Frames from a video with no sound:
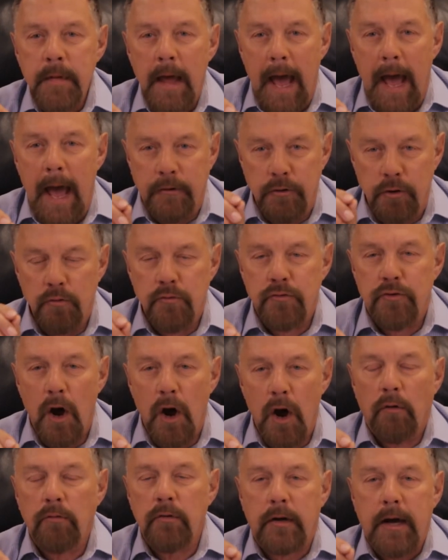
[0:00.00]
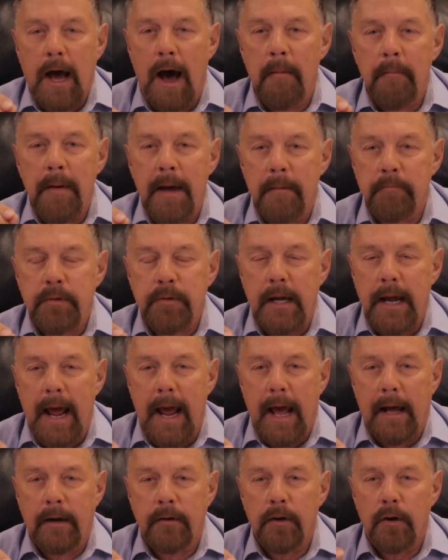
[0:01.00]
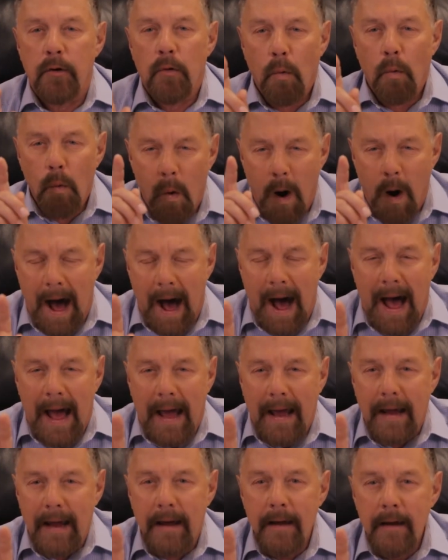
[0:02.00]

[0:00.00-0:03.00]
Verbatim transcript: and you don't come empty handed. Why?